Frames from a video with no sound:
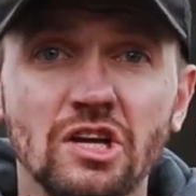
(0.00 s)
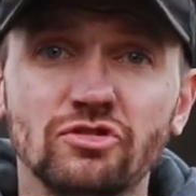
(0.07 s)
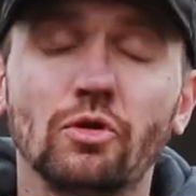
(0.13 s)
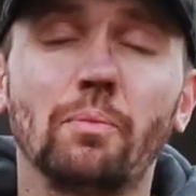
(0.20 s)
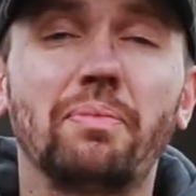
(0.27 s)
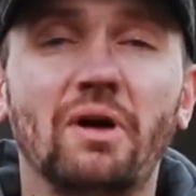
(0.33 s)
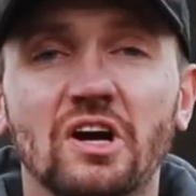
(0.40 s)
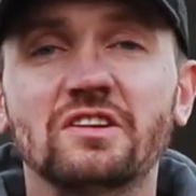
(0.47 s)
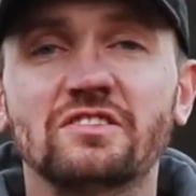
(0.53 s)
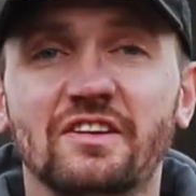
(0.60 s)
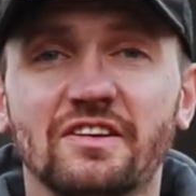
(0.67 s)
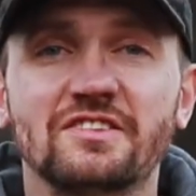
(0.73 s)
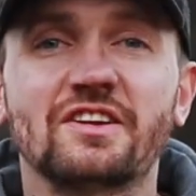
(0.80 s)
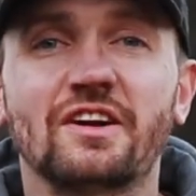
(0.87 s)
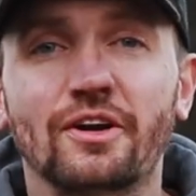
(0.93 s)
So parts
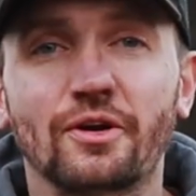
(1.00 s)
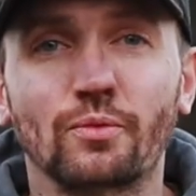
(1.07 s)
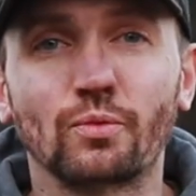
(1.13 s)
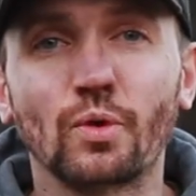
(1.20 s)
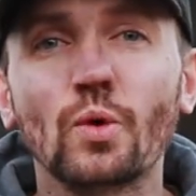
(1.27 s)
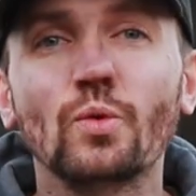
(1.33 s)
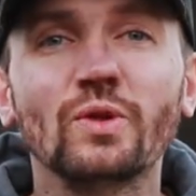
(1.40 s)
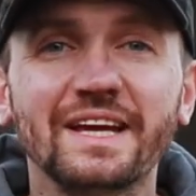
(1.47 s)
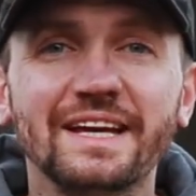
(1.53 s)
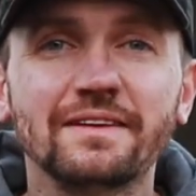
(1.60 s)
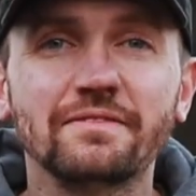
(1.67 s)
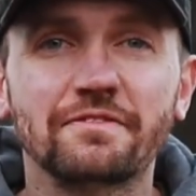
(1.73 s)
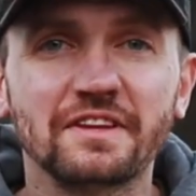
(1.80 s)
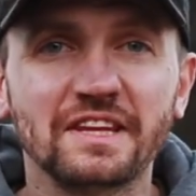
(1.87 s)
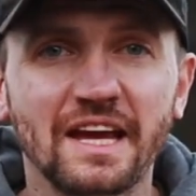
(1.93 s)
are starting to roll
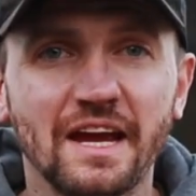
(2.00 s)
in for the